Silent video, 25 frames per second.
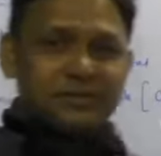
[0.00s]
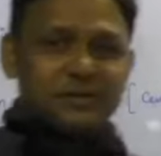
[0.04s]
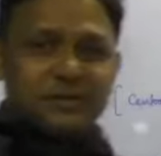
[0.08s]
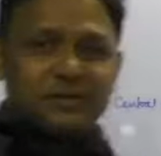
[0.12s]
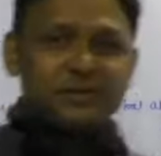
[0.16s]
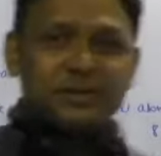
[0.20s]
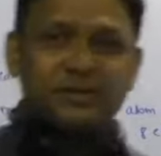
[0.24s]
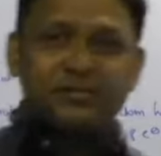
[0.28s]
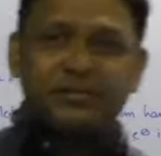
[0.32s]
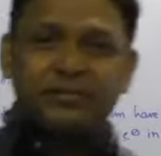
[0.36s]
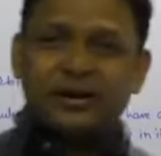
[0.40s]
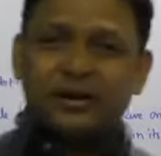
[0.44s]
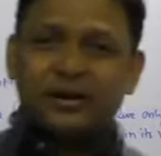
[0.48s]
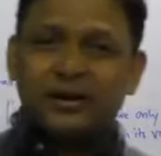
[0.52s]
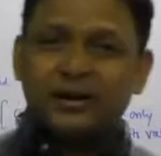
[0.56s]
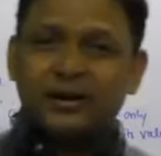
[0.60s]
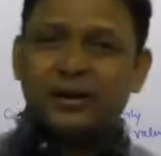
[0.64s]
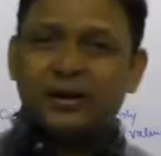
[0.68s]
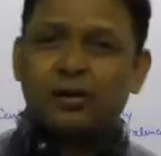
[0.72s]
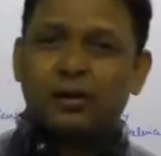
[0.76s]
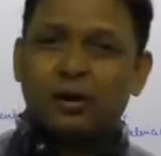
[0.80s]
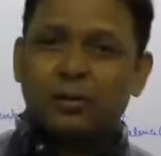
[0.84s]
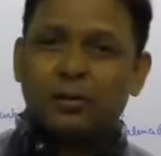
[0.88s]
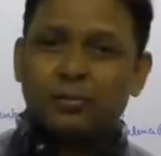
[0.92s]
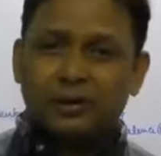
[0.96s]
of vacant d
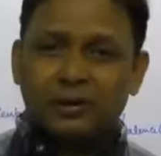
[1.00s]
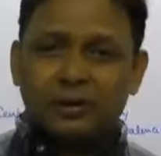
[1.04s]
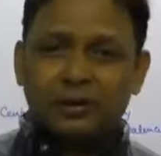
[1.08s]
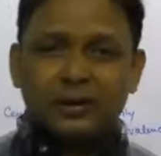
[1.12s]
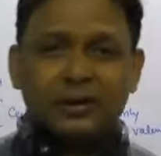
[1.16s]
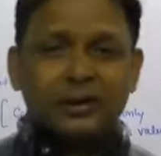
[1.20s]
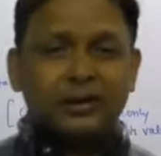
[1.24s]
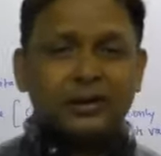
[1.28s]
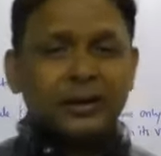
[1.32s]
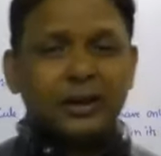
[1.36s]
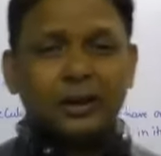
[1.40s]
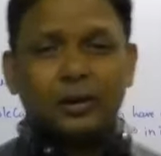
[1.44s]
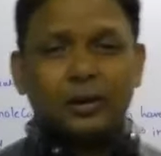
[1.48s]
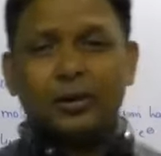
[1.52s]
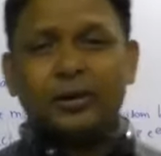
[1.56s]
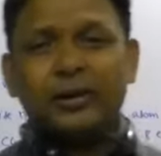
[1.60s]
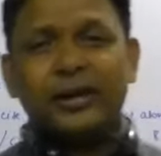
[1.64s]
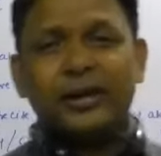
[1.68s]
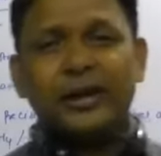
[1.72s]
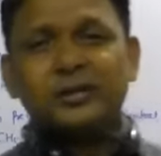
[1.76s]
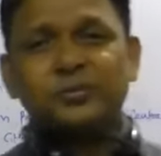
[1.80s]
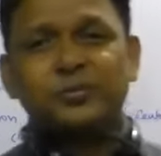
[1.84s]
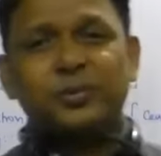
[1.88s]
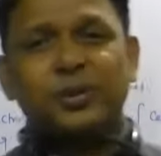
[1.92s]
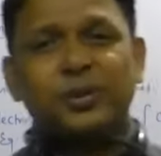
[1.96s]
orbital it cannot
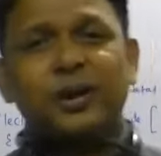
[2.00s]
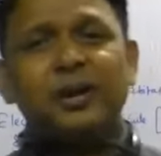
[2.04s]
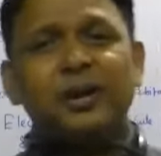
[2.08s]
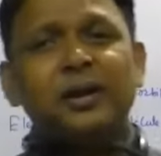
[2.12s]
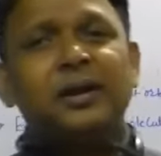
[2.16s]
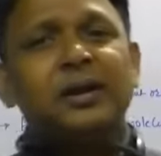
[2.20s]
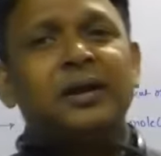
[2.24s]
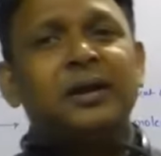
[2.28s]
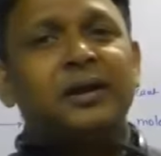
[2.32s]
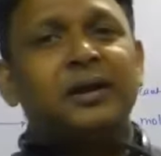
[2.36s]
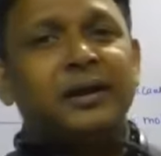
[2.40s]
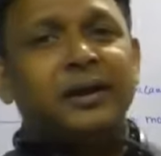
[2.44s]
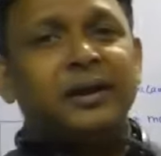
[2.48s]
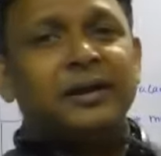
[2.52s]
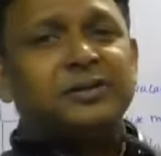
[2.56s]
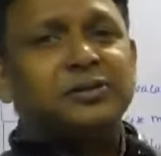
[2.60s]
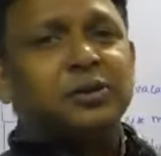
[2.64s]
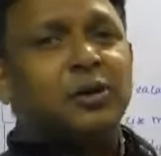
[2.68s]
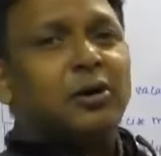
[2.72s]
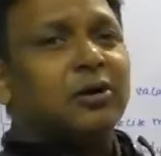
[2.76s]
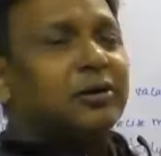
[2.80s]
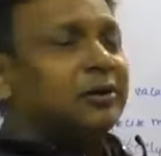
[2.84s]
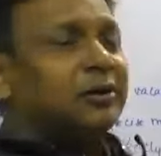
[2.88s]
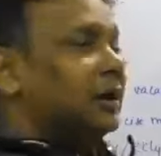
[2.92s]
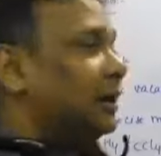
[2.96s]
expand, it's
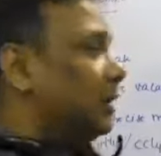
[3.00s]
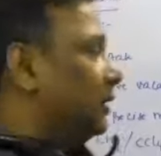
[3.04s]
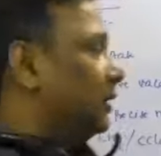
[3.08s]
octet.